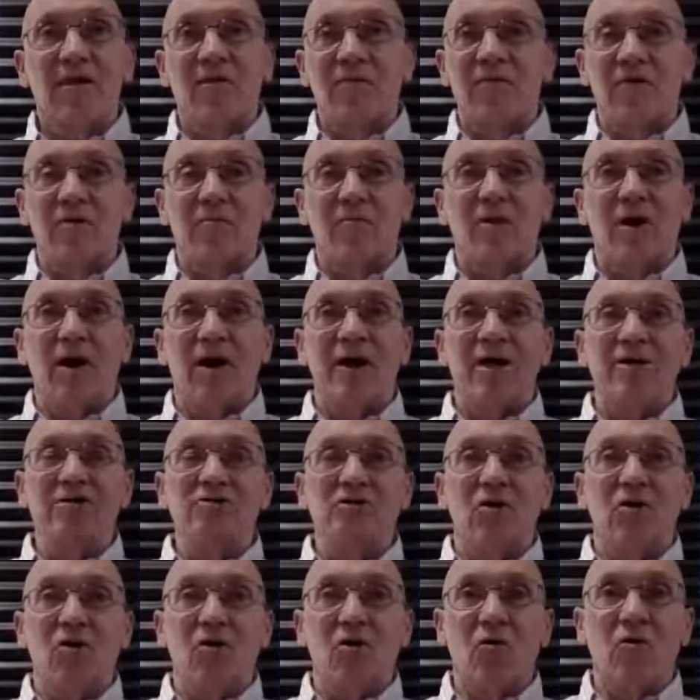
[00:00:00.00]
Their mind is
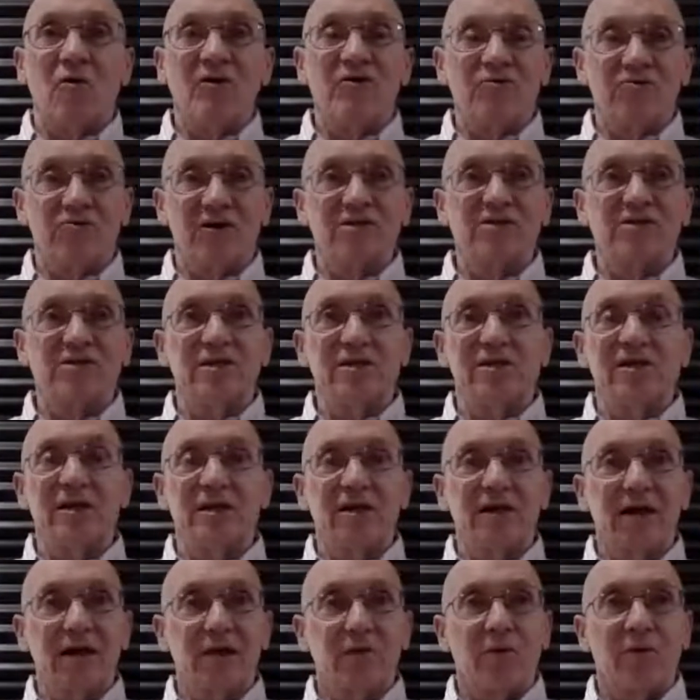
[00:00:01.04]
always resting
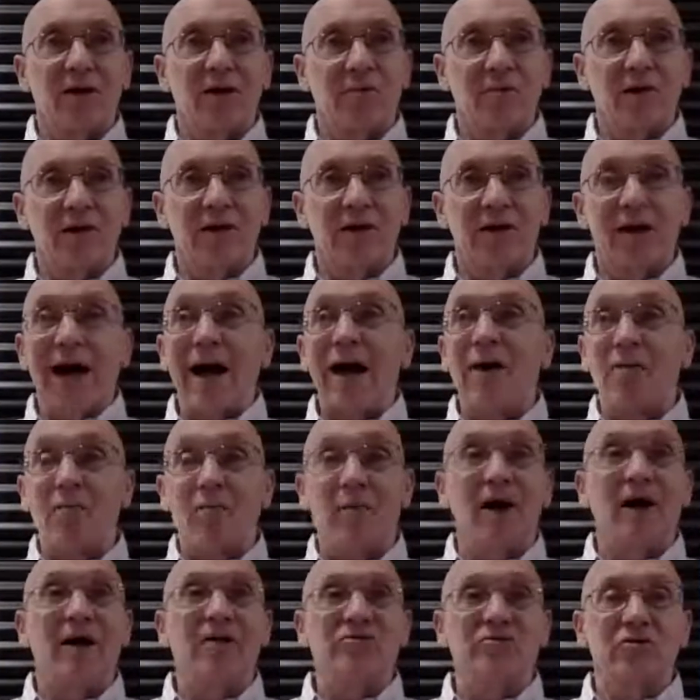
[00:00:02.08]
in equanimity. Our
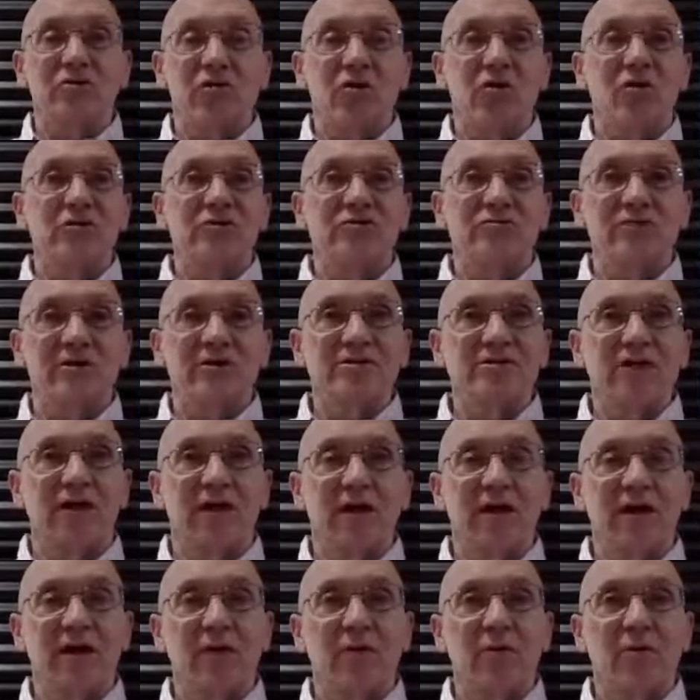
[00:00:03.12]
minds are always
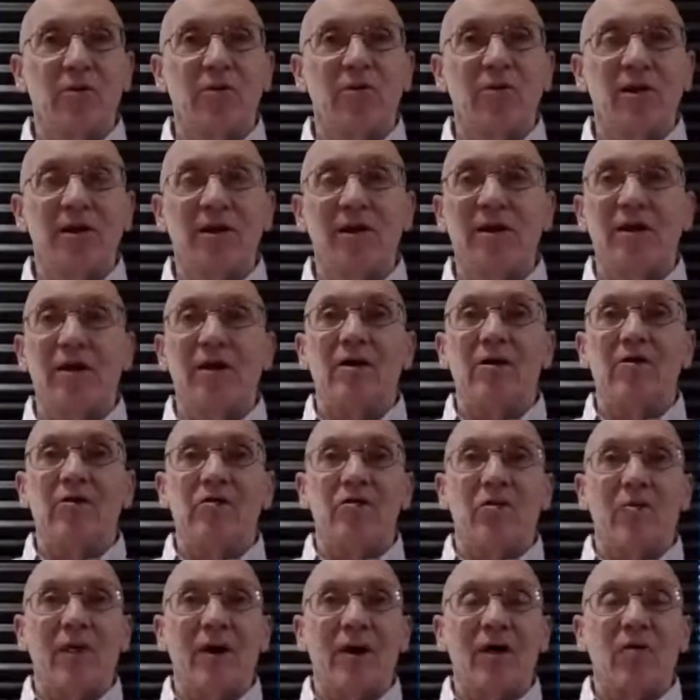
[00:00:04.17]
resting in equanimity,
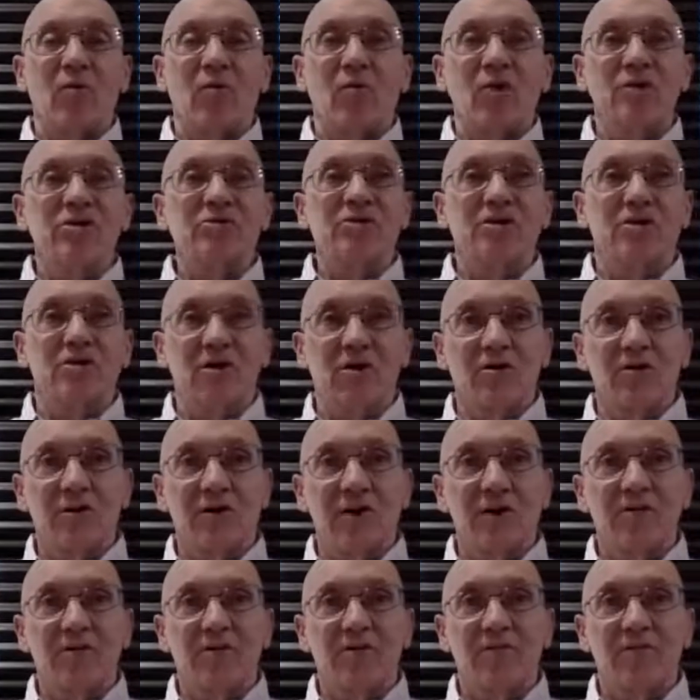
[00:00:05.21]
no matter what's occurring,